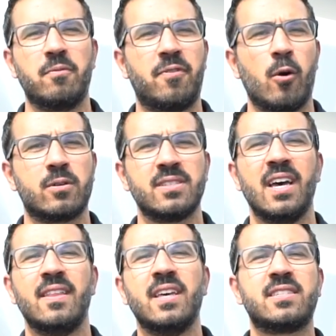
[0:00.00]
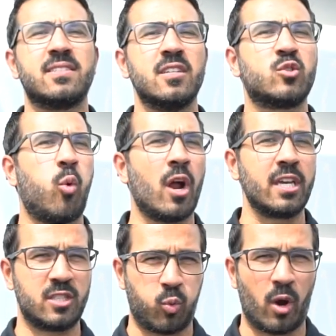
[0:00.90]
Folks, this is the
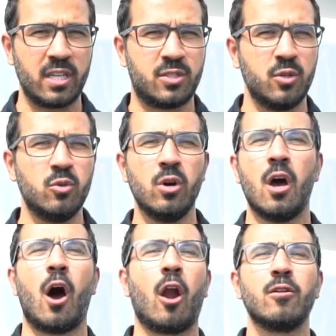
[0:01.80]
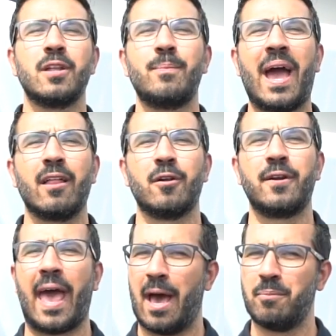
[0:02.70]
twenty twenty-two Heartland
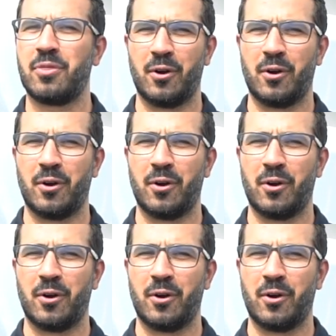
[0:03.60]
Mallard M